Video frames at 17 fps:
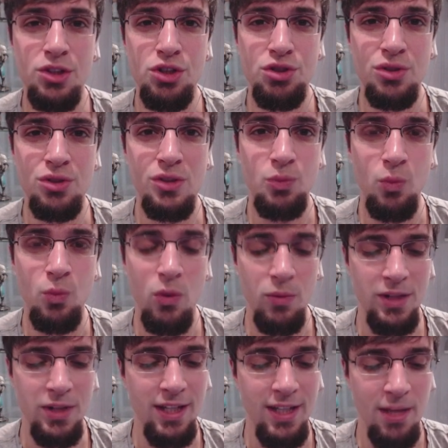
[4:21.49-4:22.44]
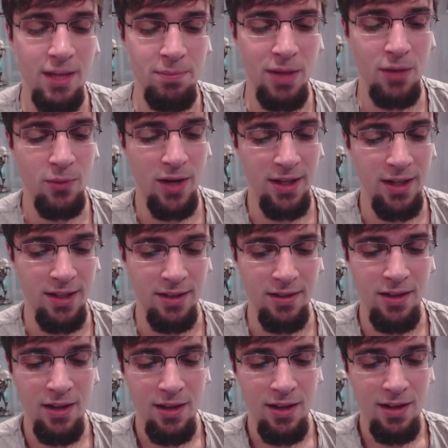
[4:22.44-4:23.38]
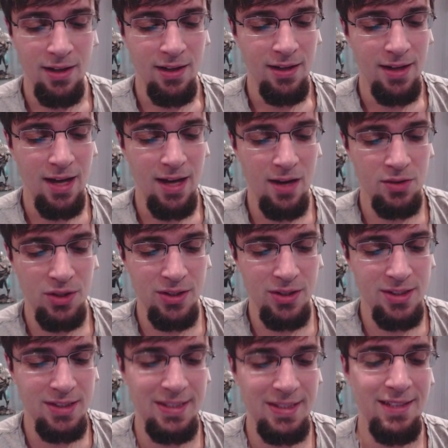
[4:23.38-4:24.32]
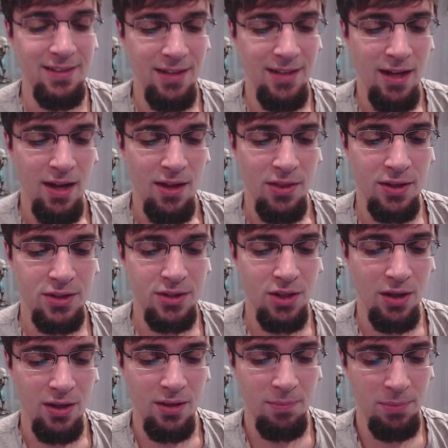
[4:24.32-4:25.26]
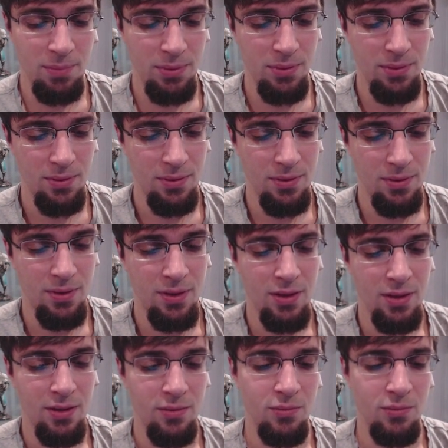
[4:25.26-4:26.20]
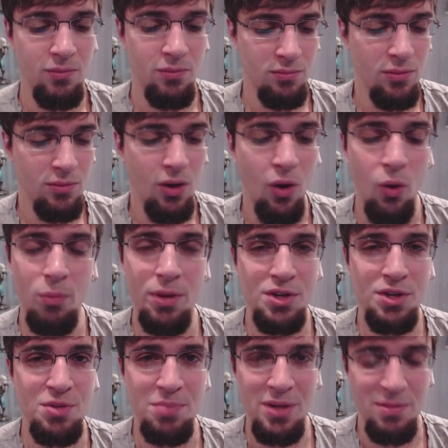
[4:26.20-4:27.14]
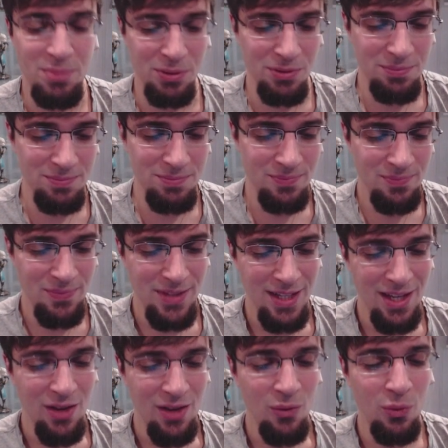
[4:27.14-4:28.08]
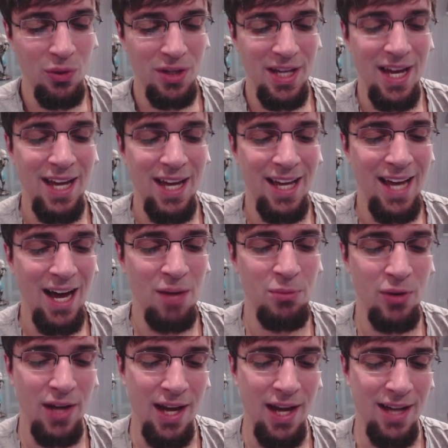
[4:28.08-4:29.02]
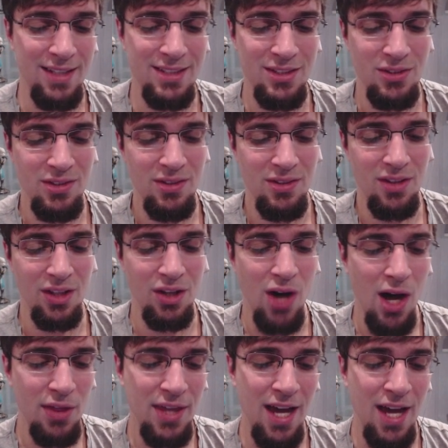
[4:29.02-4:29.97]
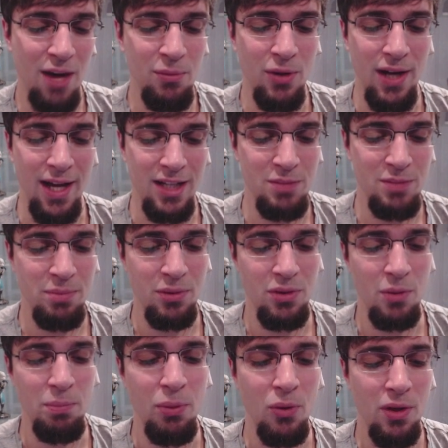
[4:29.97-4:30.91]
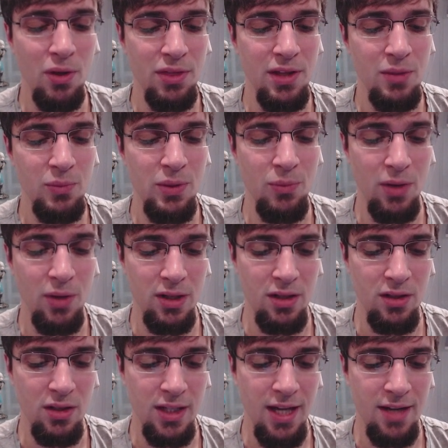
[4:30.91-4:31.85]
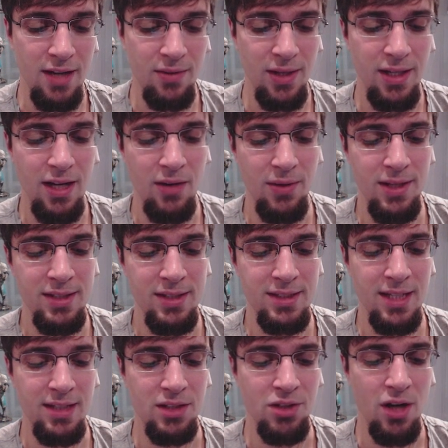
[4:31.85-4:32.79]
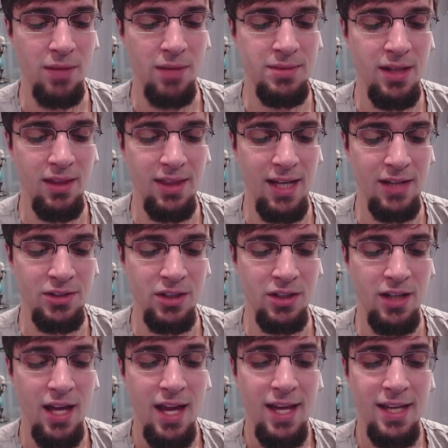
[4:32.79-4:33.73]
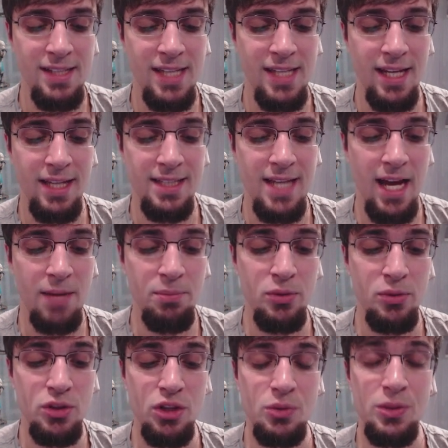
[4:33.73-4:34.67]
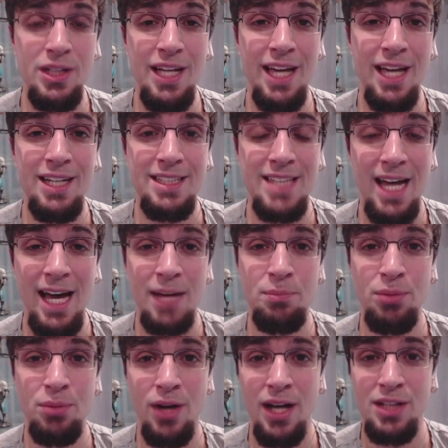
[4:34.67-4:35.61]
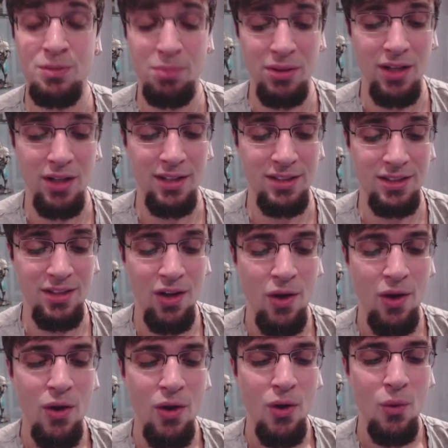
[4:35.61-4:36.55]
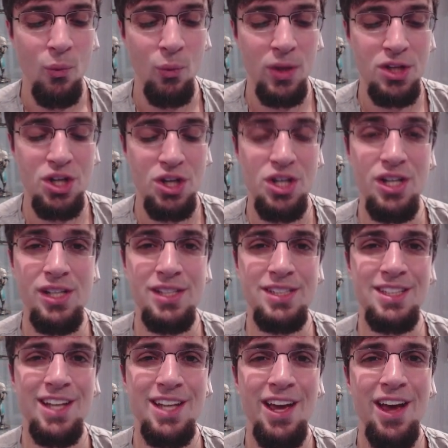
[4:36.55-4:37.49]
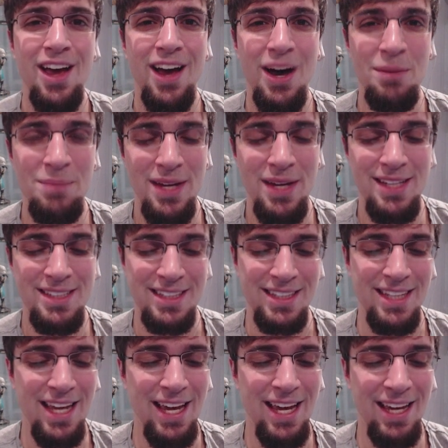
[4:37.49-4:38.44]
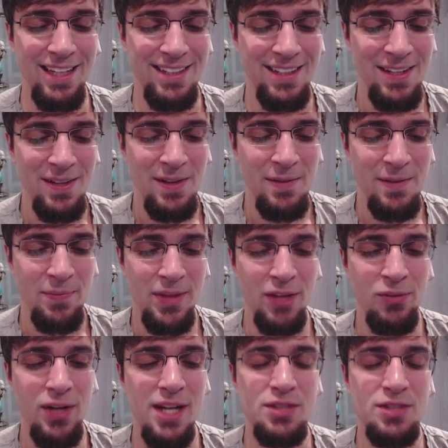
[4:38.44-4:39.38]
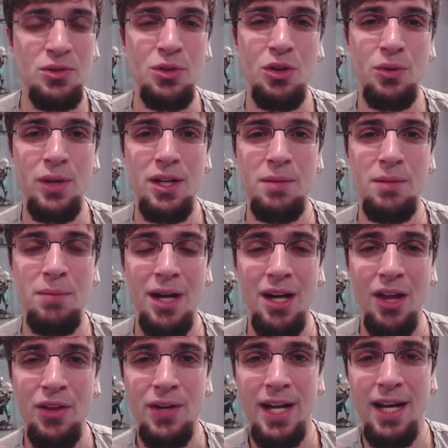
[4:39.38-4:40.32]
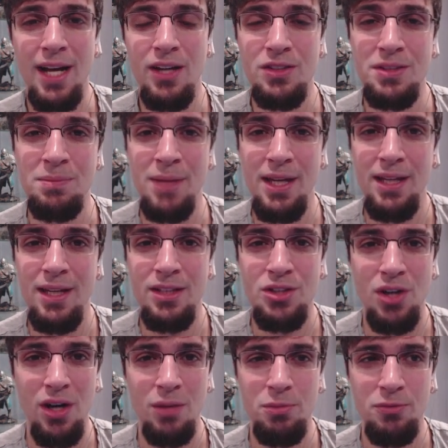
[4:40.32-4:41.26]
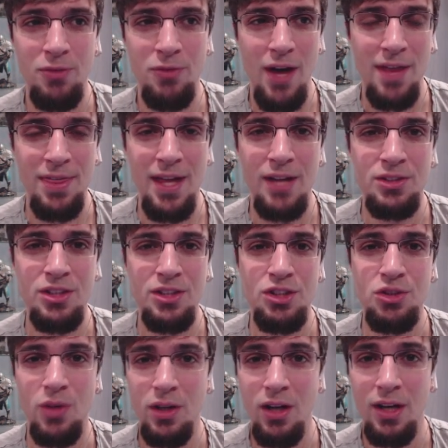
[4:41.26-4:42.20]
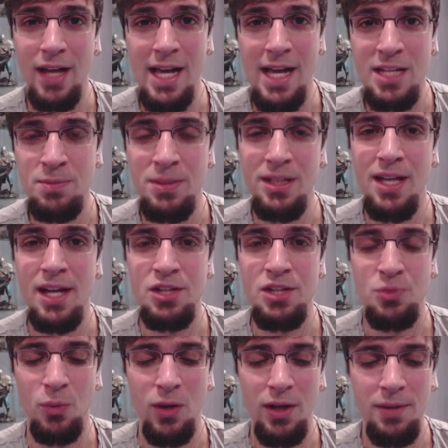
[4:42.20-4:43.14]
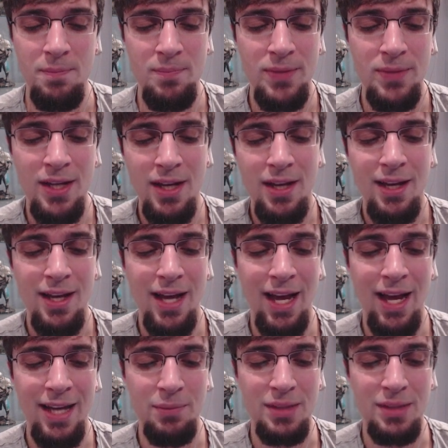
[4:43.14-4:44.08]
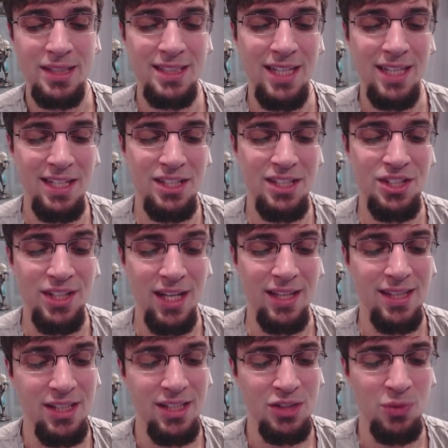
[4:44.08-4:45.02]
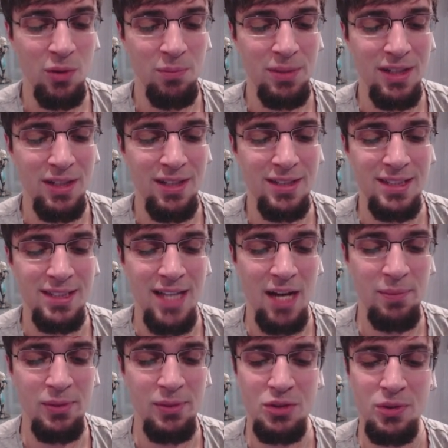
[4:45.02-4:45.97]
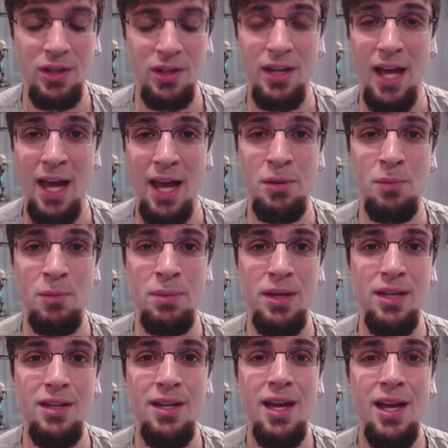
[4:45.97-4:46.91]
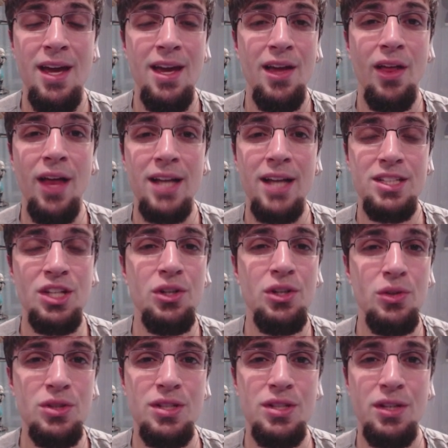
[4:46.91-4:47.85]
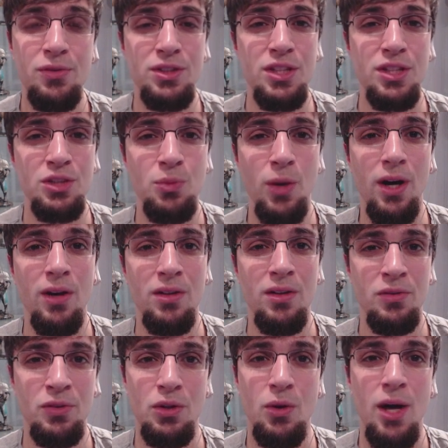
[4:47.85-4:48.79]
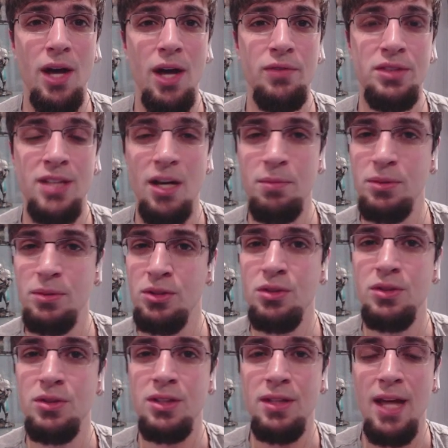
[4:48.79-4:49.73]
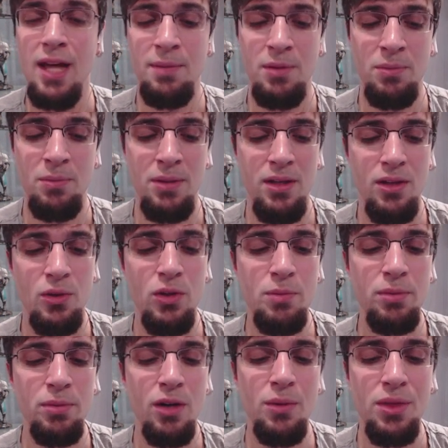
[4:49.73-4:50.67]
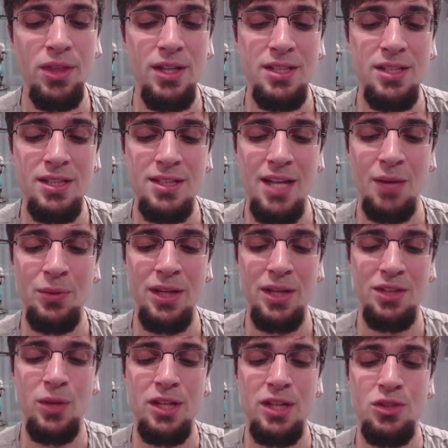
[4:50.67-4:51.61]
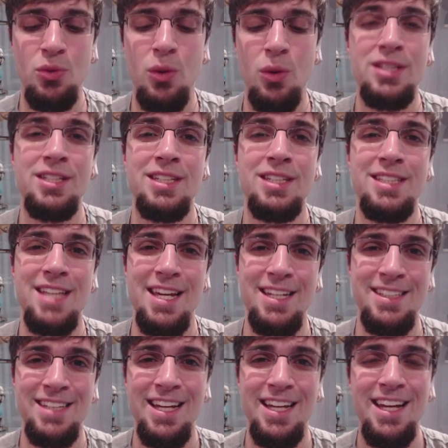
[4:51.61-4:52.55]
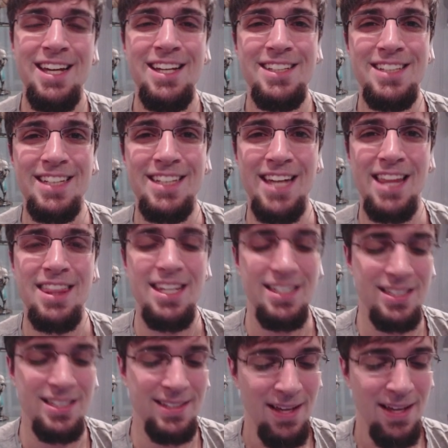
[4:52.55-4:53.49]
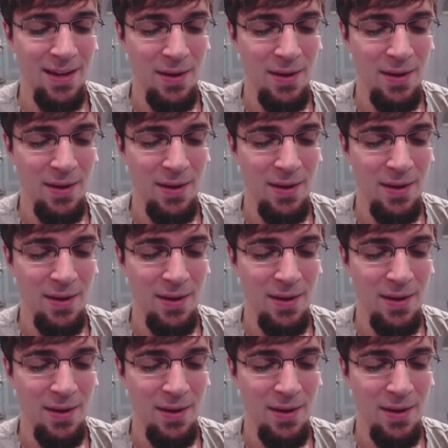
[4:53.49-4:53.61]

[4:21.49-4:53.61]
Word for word: show us what we can get by ranking. Now, as you can see, the top whole bunch of people will get cowboy hats, the goth cowboy hats. But the important thing we wanted to look at right now is that the top 10,000 is getting attack boost 3 and attack prize plus, which is amazing. And if you guys don't know already, my other counts made top 5,000, so I got an SP gauge 1, and I'm excited to get this one because Attack Boost 3 and APP, that's a huge difference as well. If you don't have Attack Boost 2s and APP, the only problem with this is that we have to wait 26 days to get this.